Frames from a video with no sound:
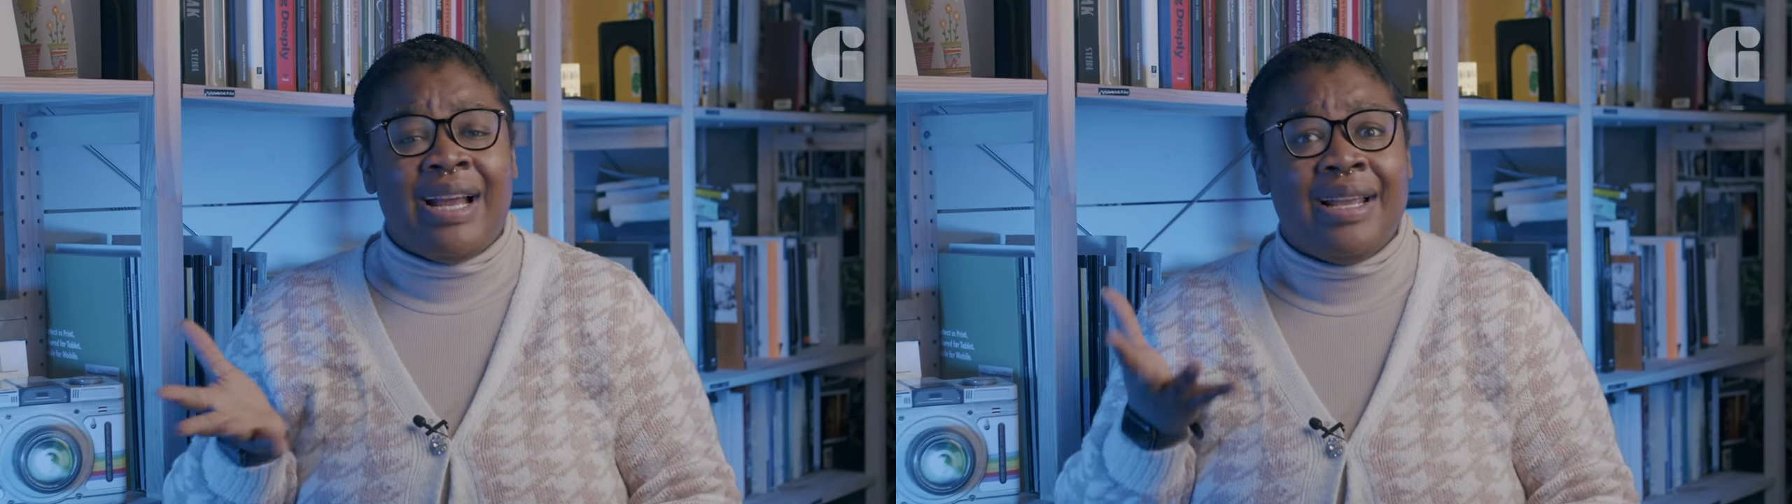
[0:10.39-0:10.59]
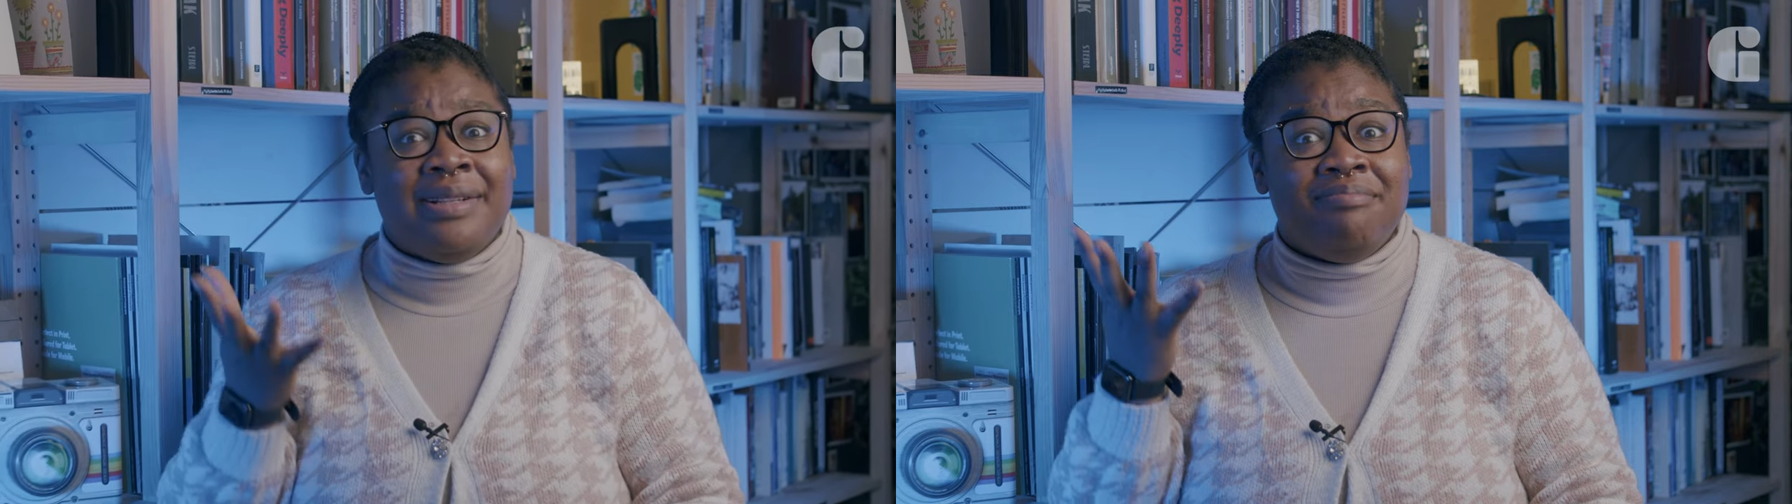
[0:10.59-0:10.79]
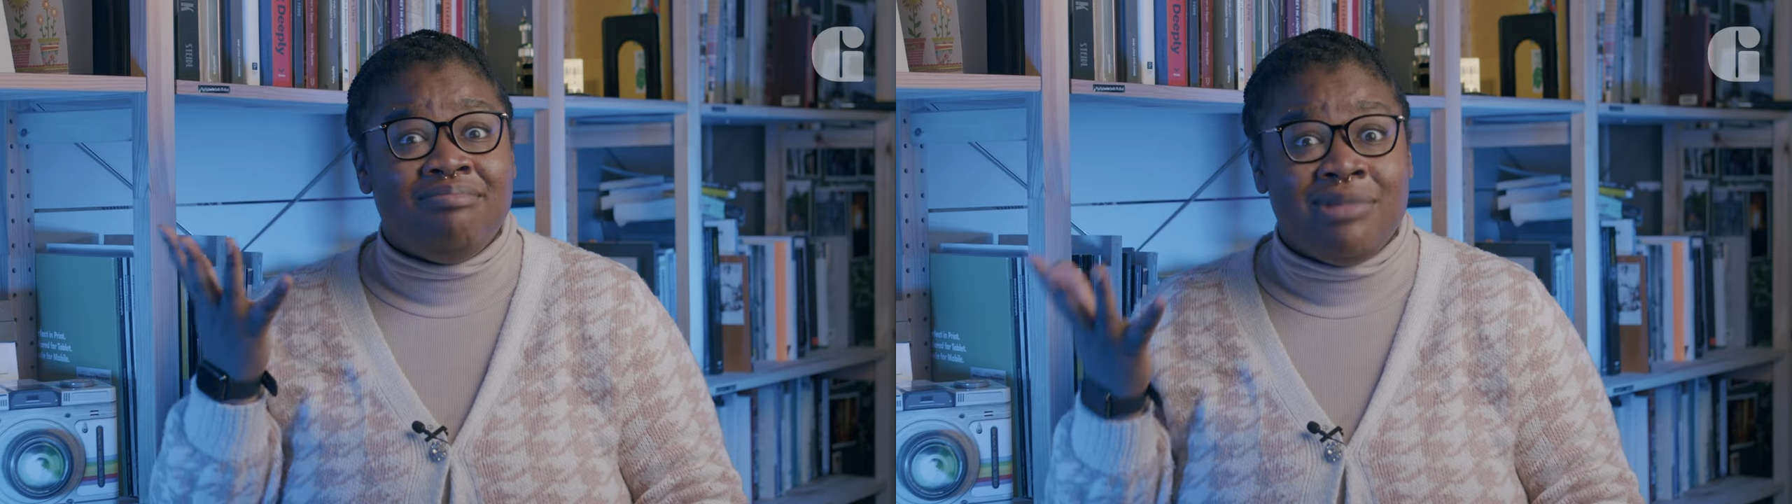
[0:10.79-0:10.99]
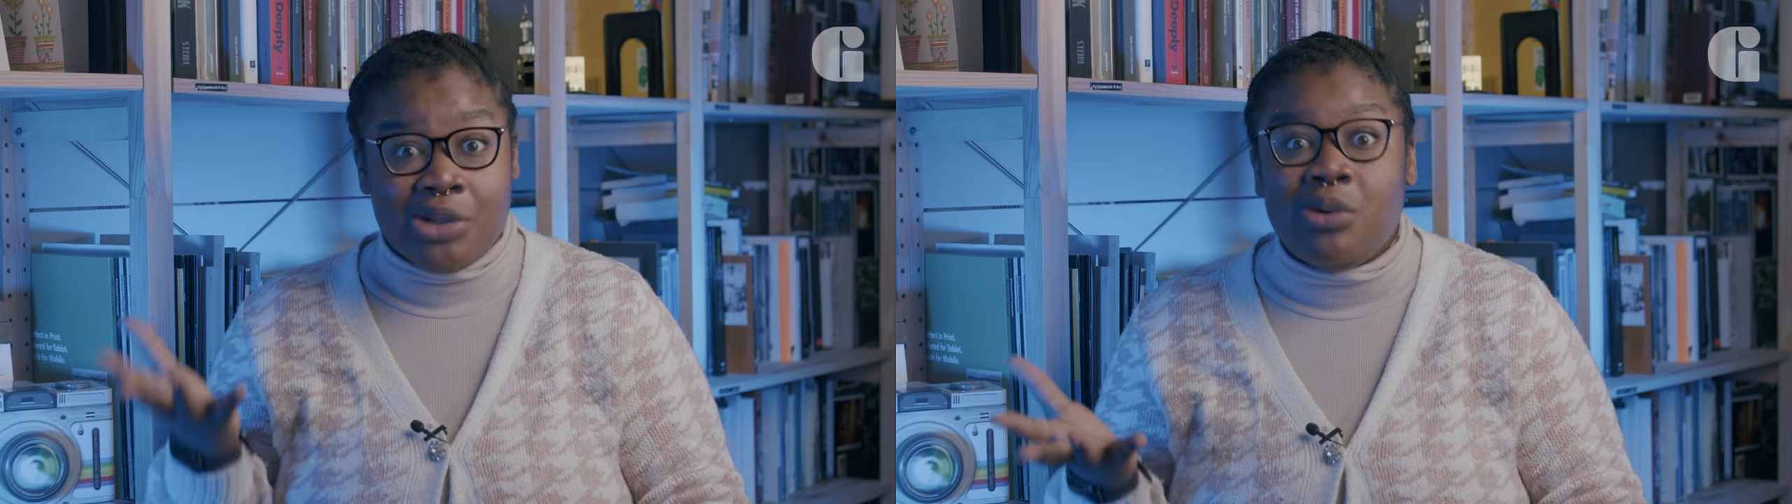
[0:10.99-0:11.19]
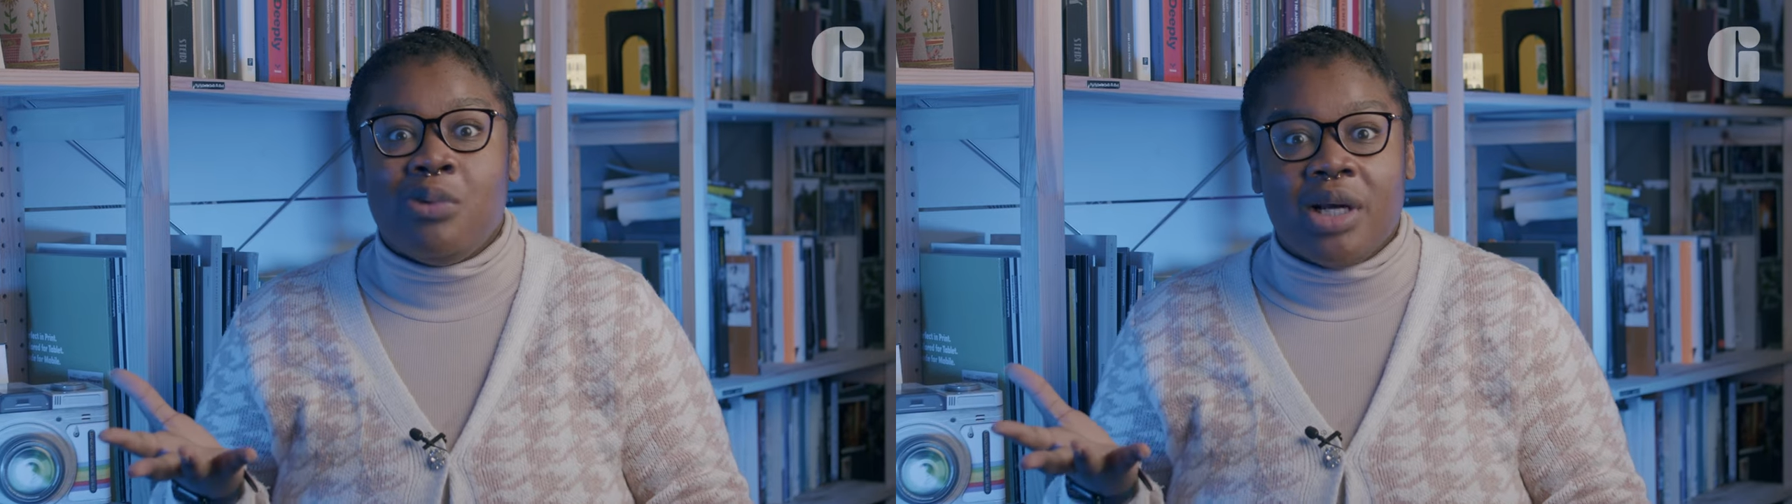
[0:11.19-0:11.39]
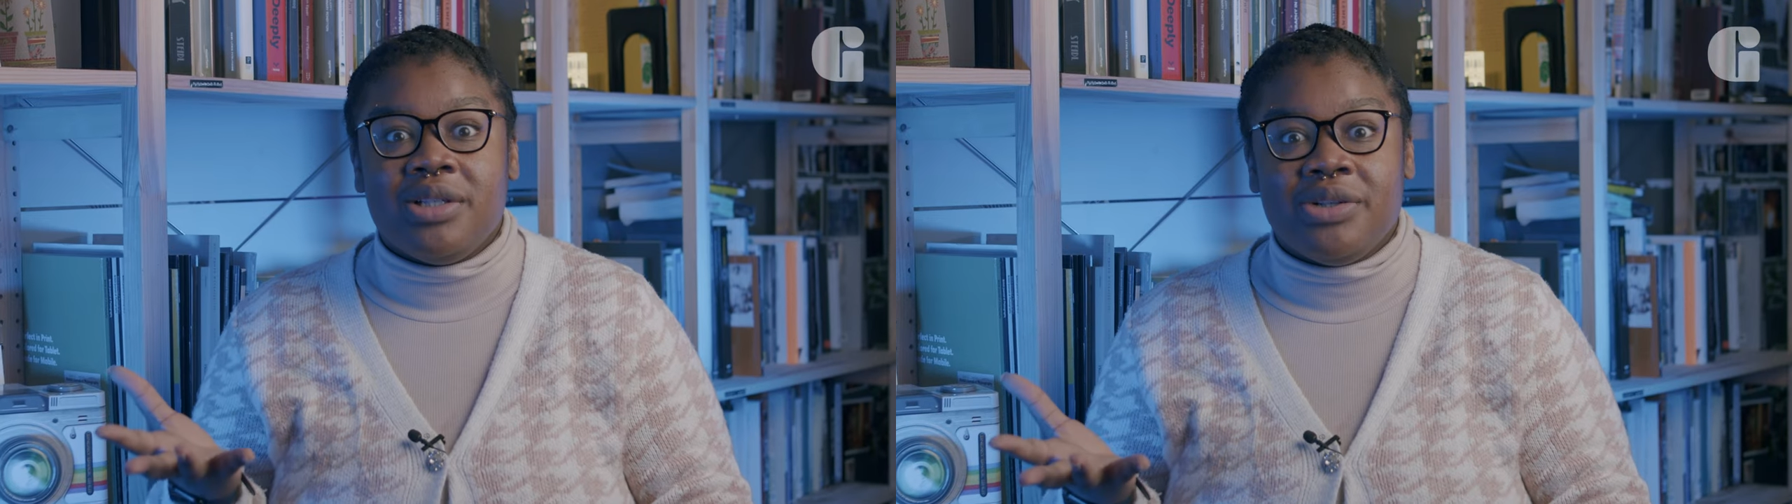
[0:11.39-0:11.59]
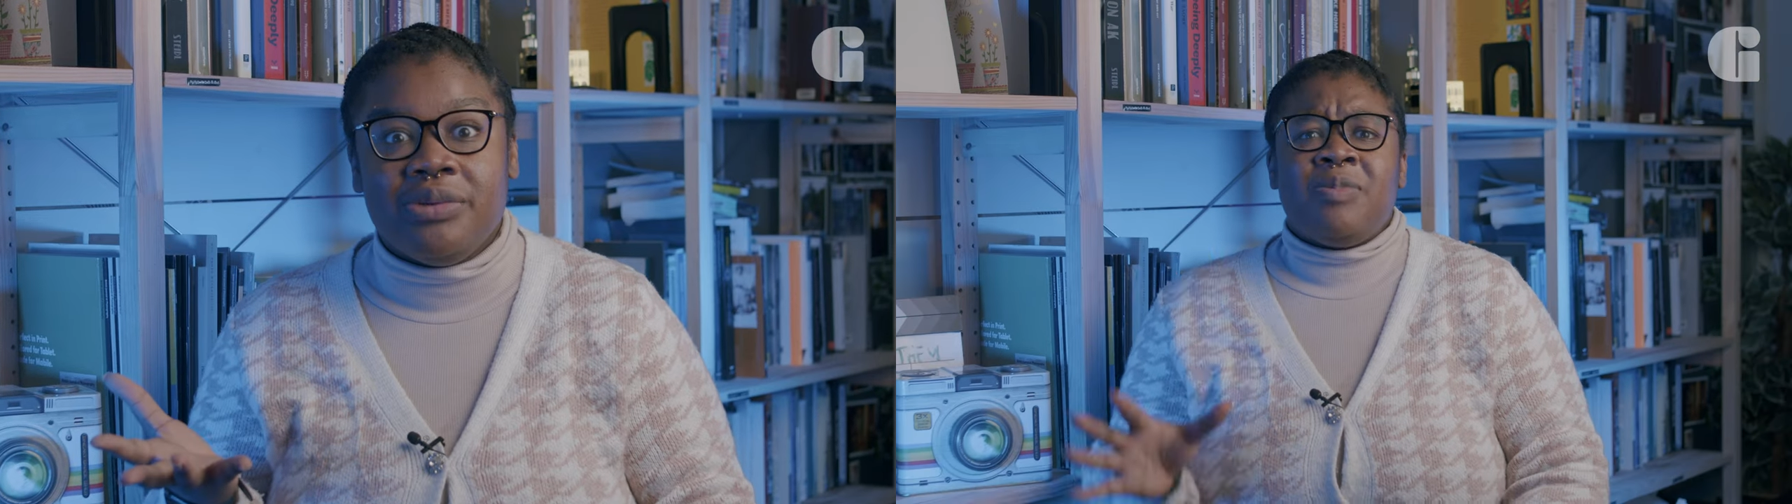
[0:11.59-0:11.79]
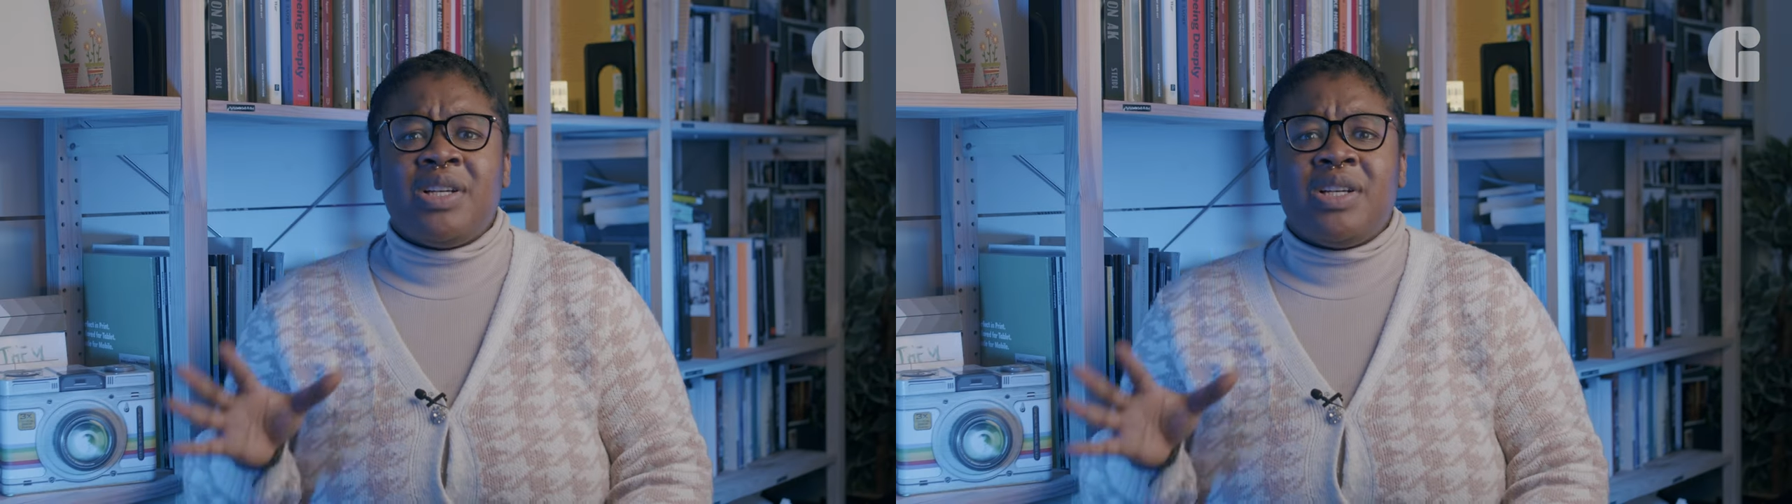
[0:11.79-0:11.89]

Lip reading: I don't want to.